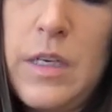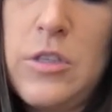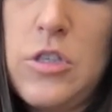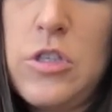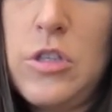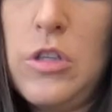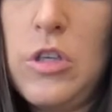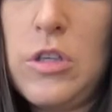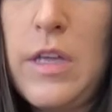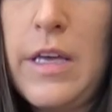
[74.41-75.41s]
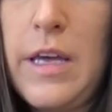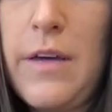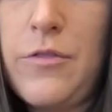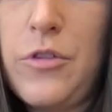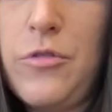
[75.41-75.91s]
it should look like
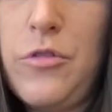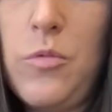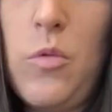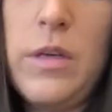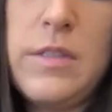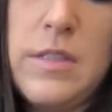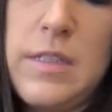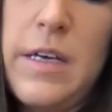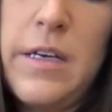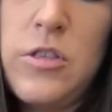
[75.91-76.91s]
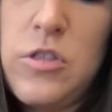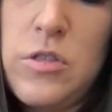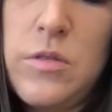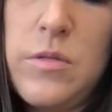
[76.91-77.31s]
after you do one stitch.